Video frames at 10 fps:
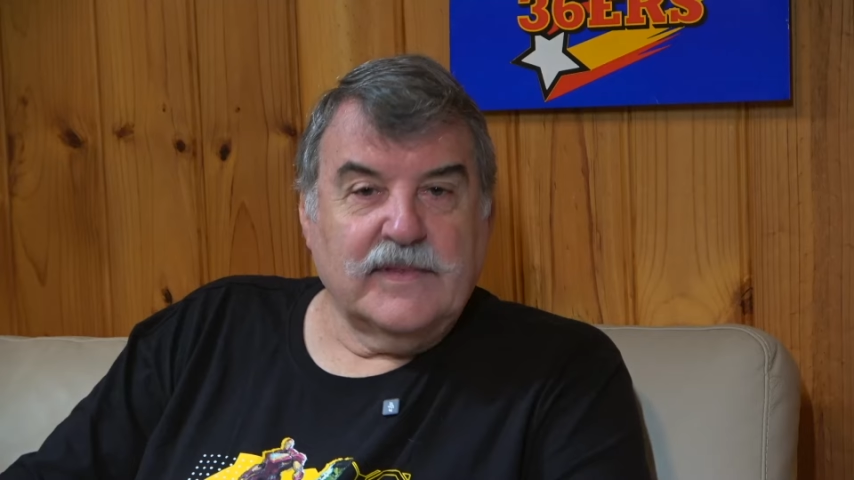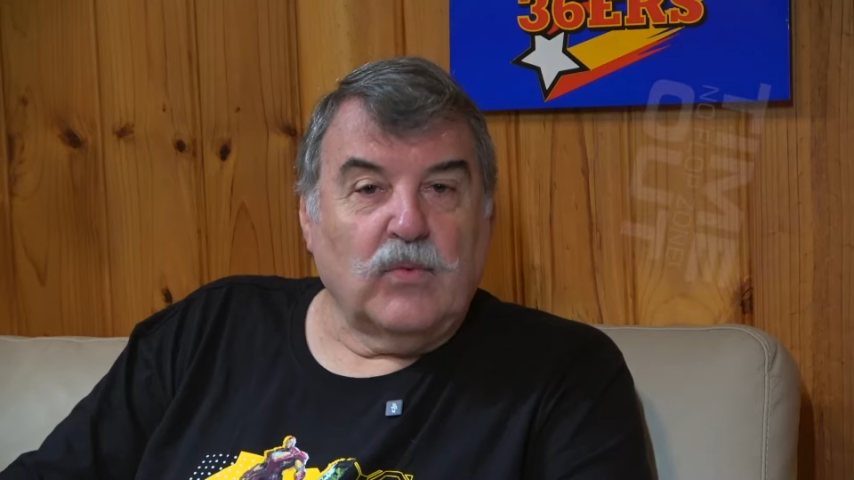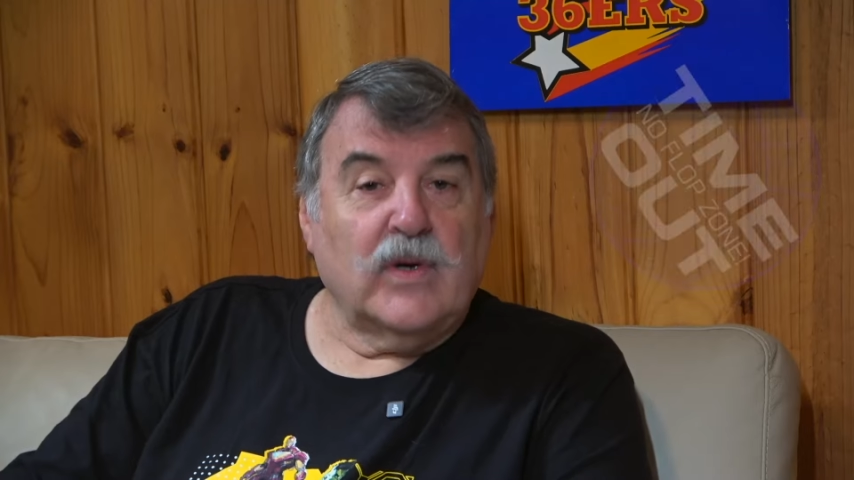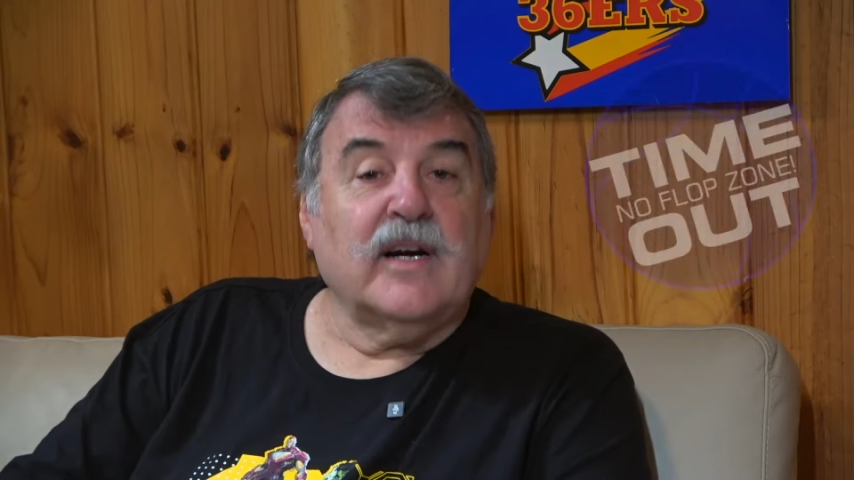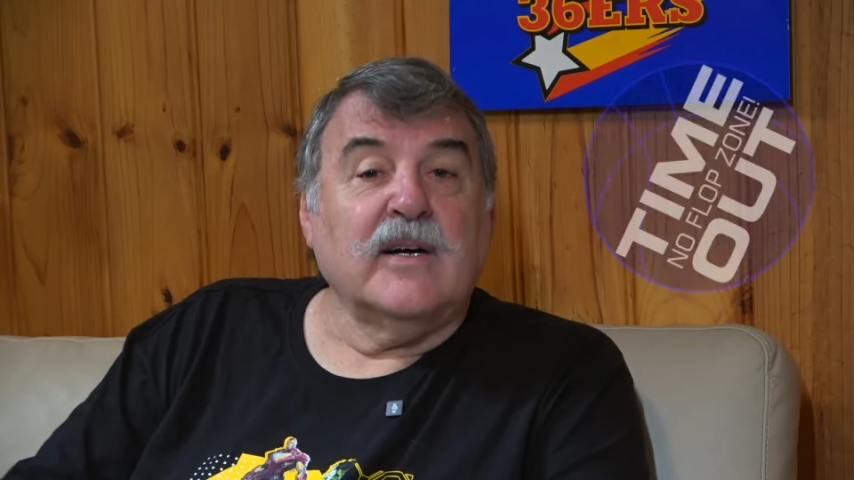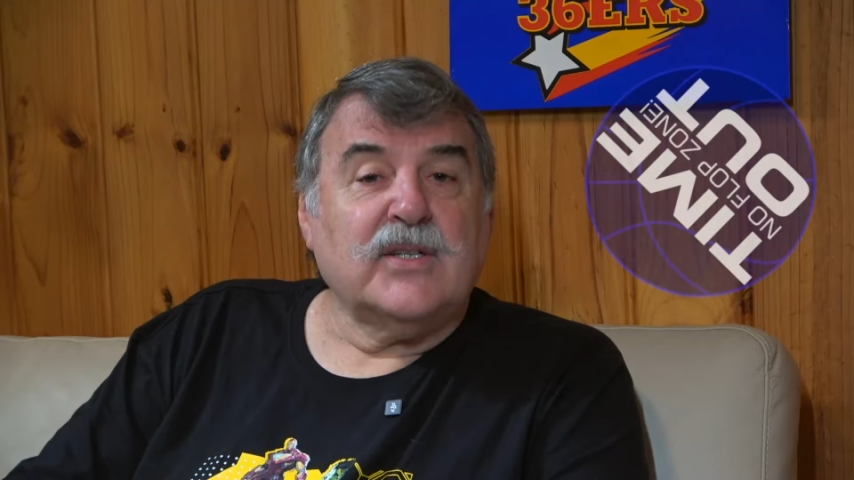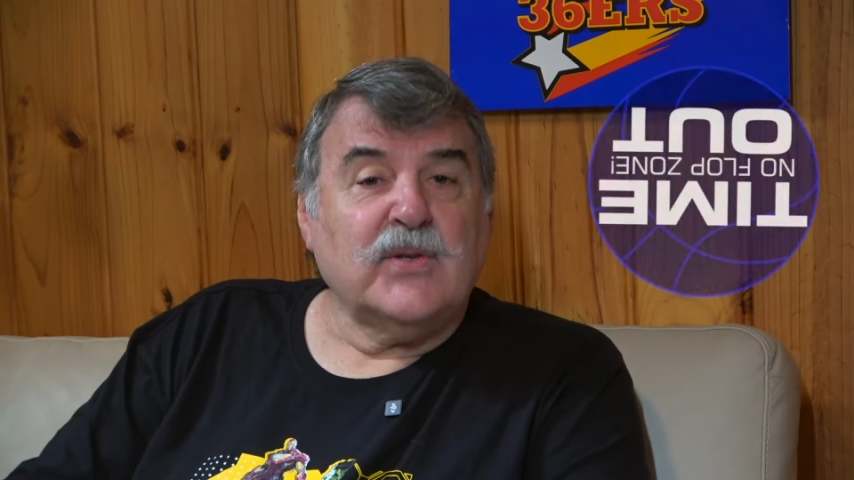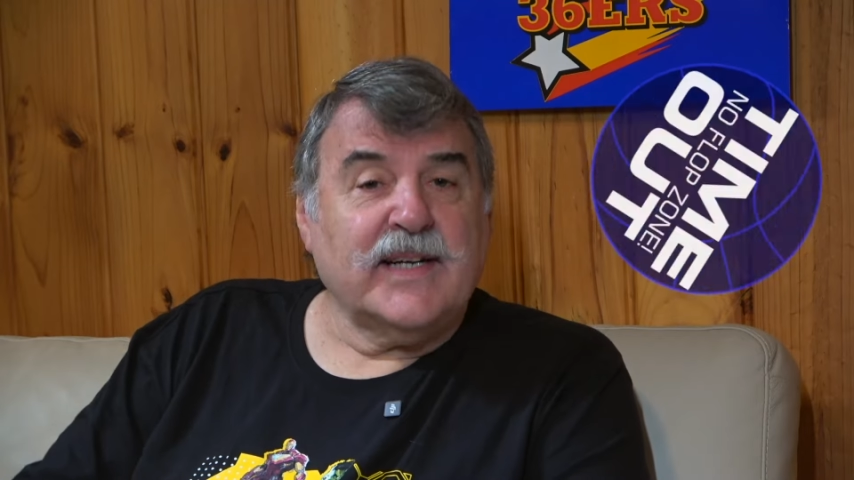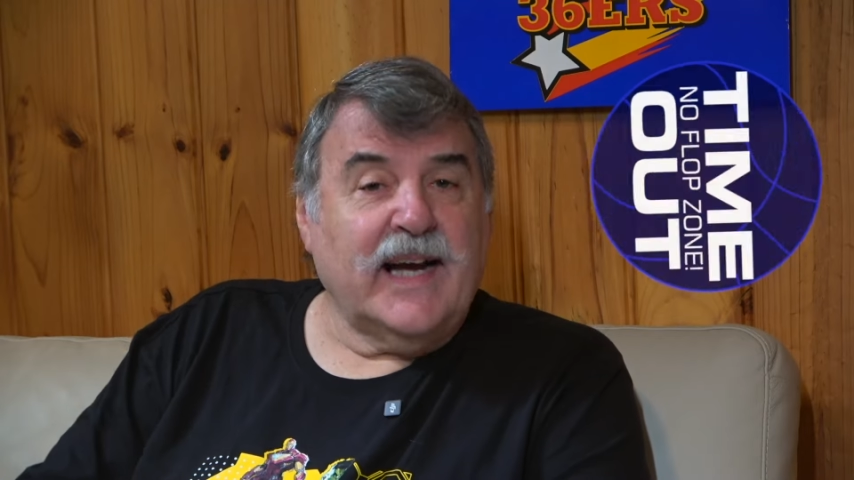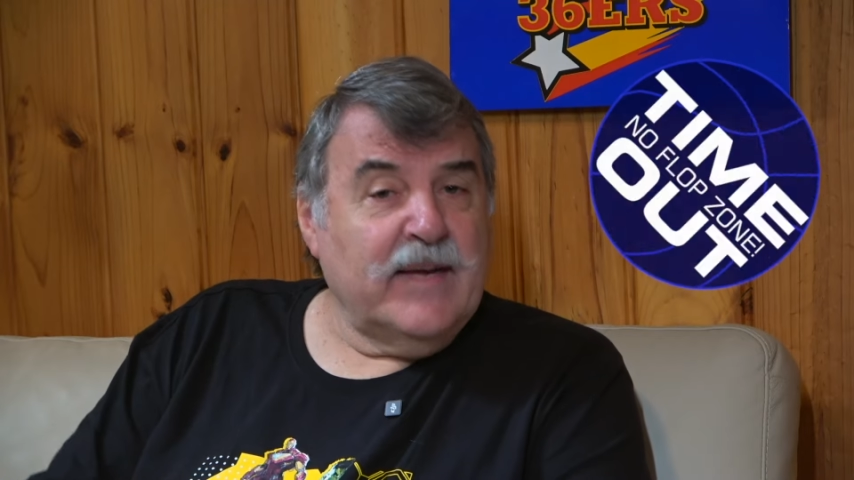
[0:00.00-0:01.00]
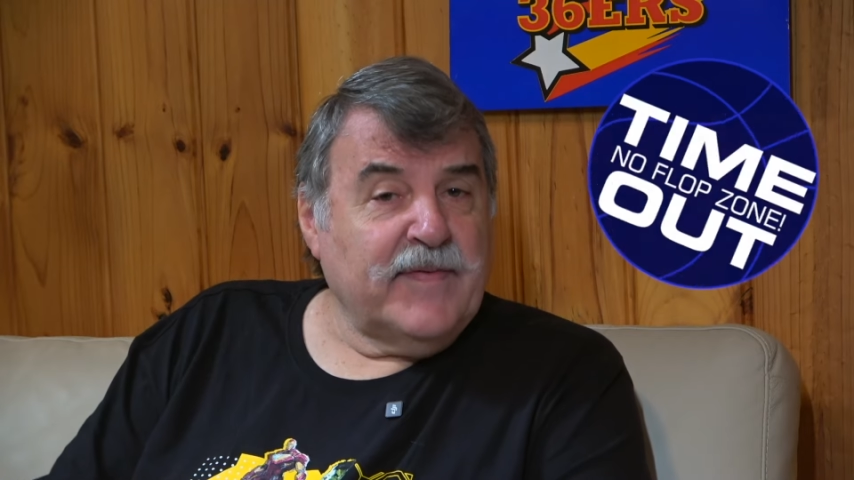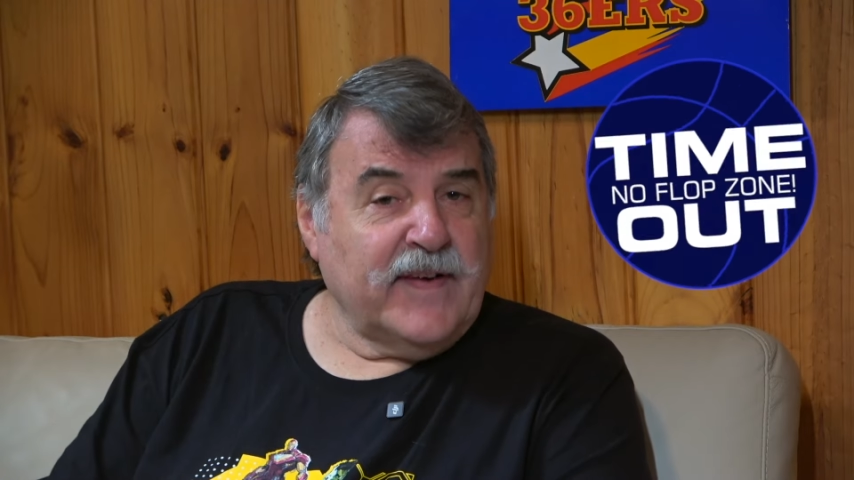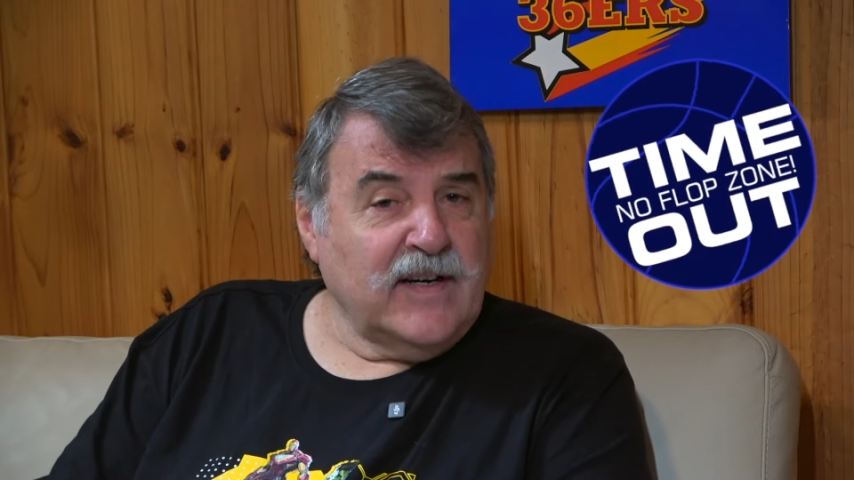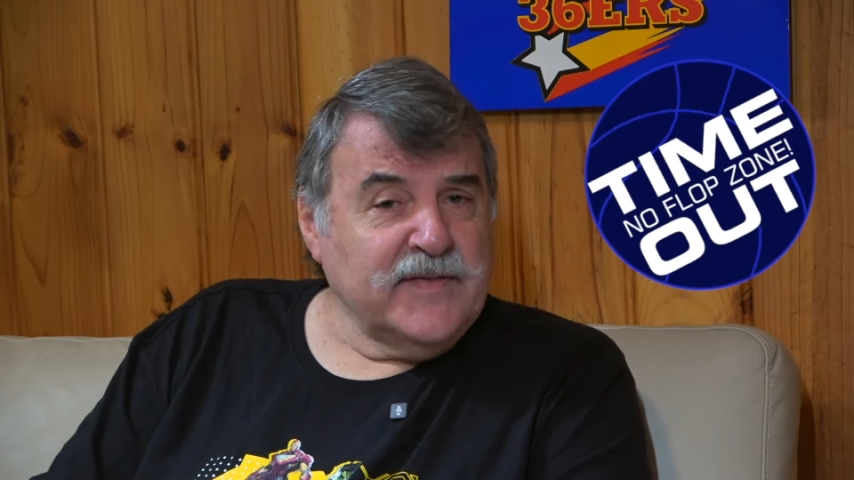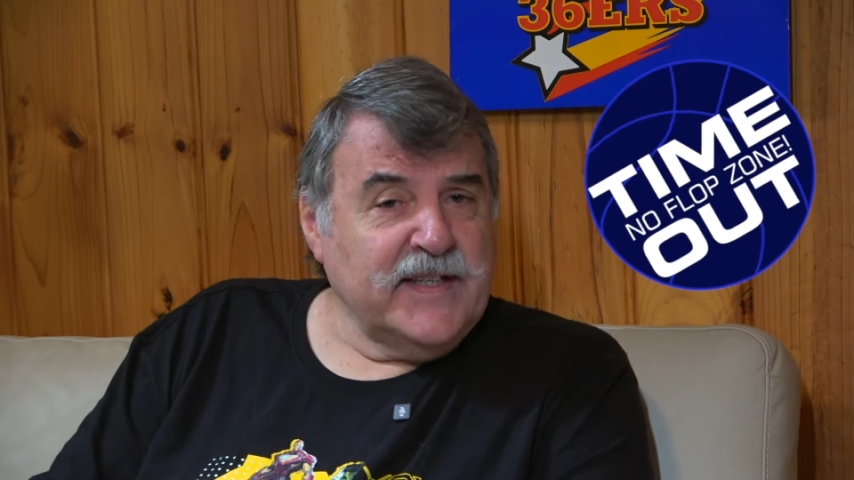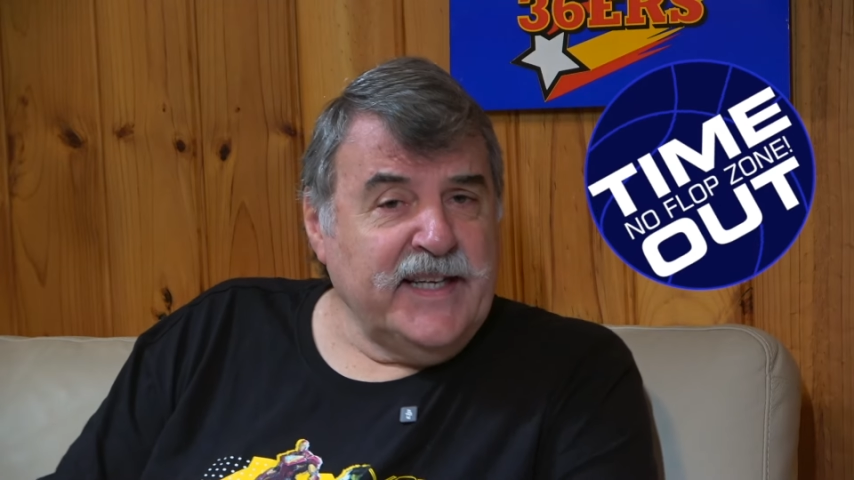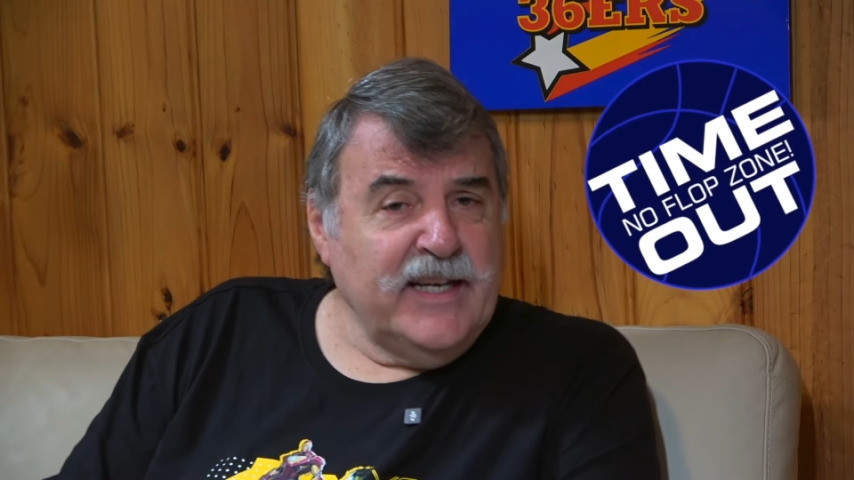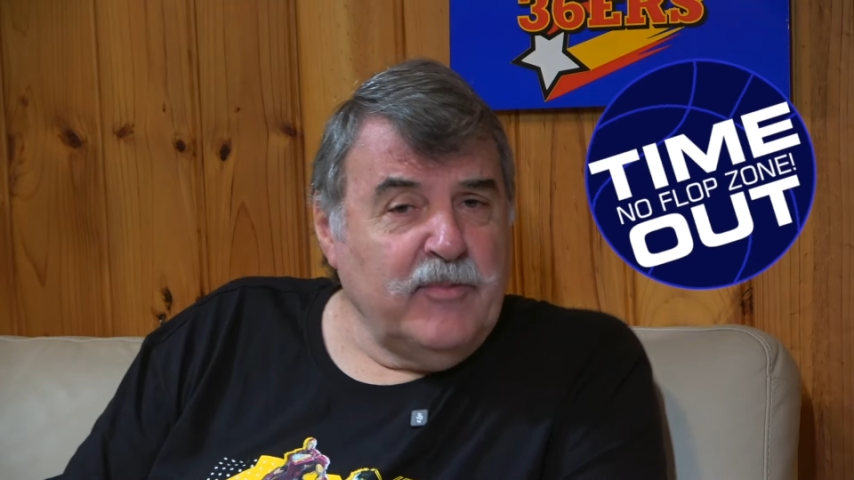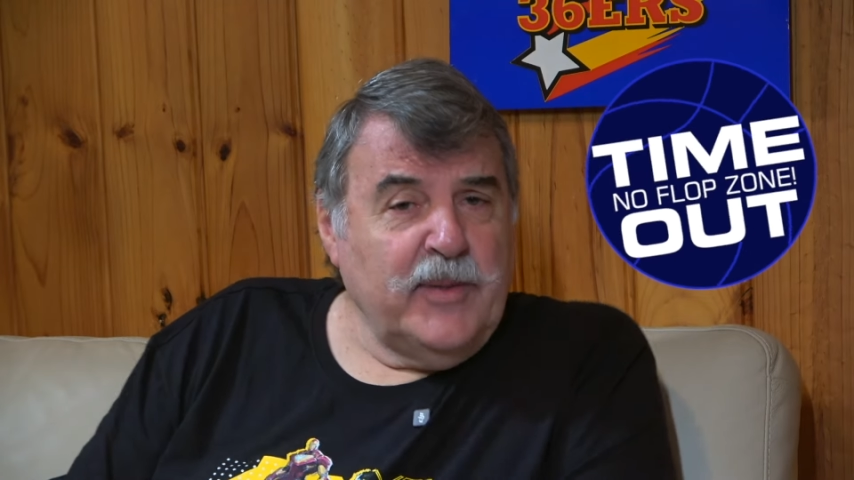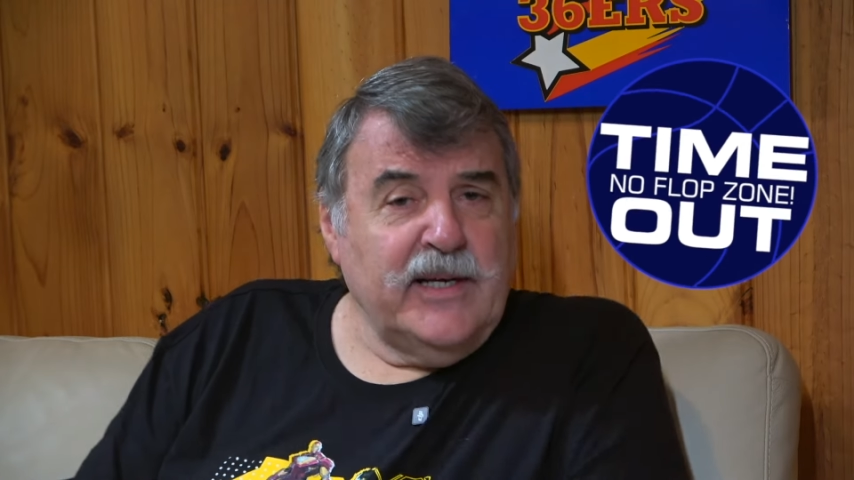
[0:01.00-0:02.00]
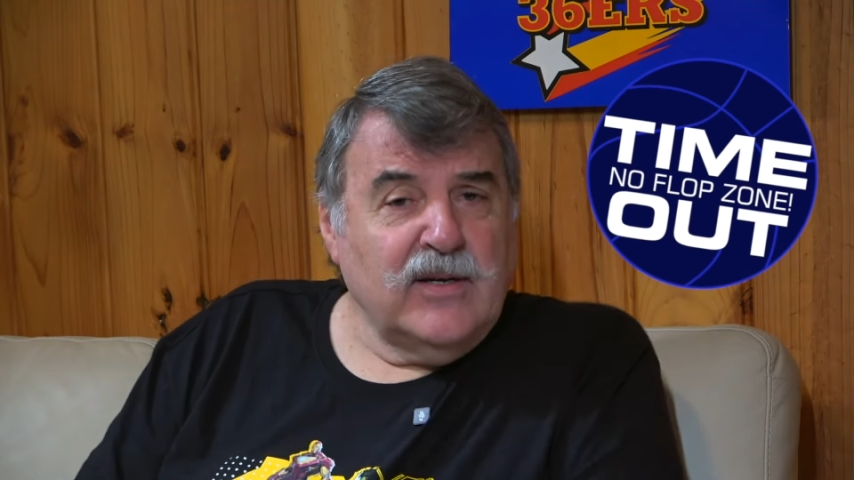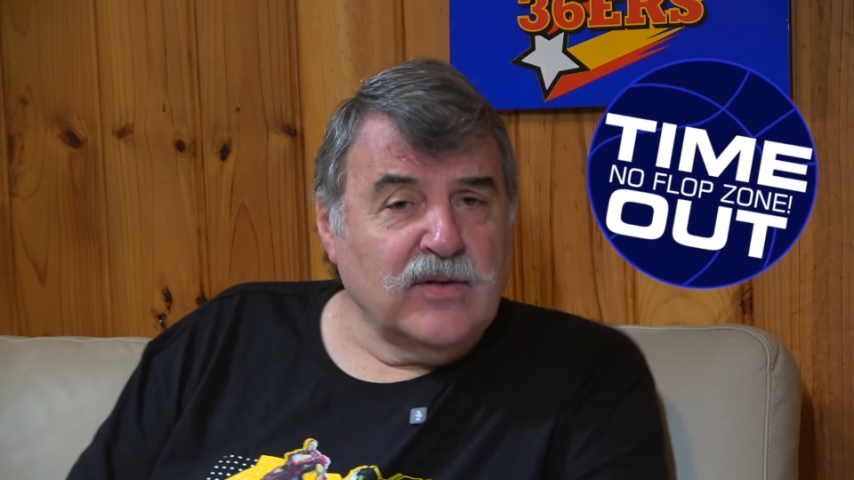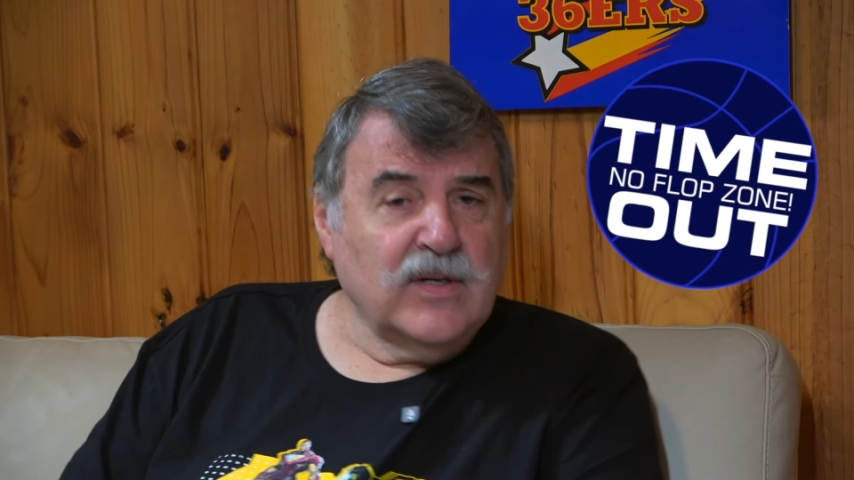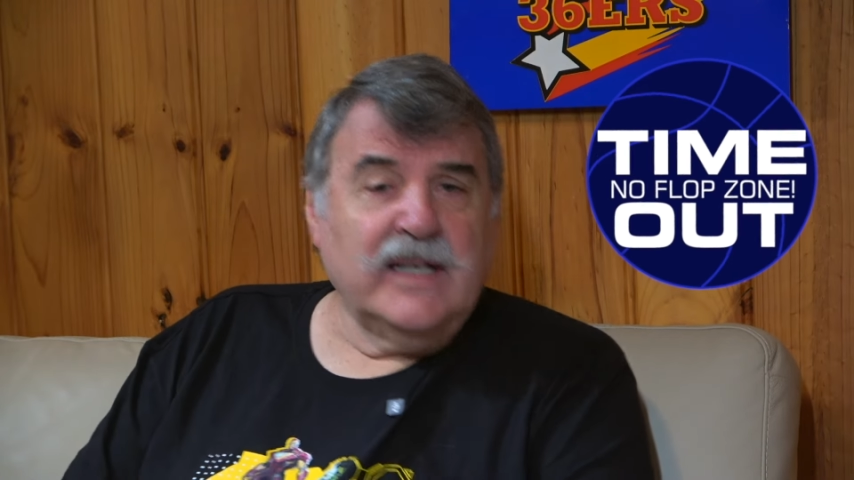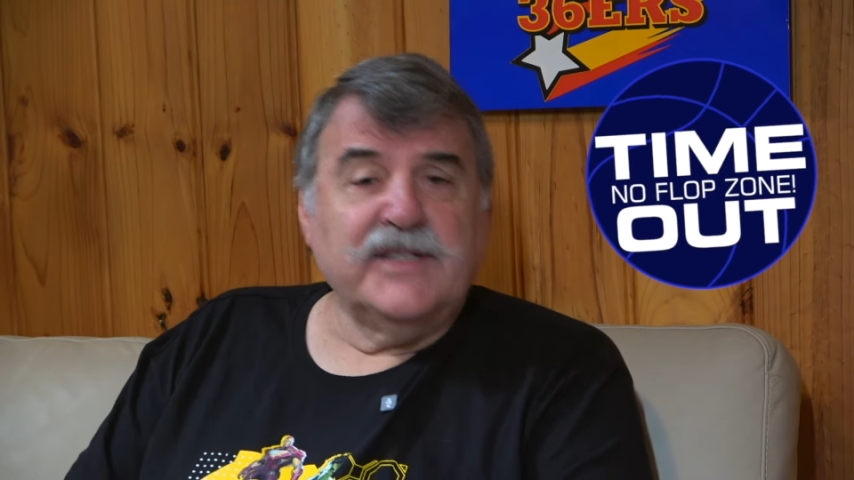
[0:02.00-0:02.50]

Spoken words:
We're going to a Game 5 in the NBL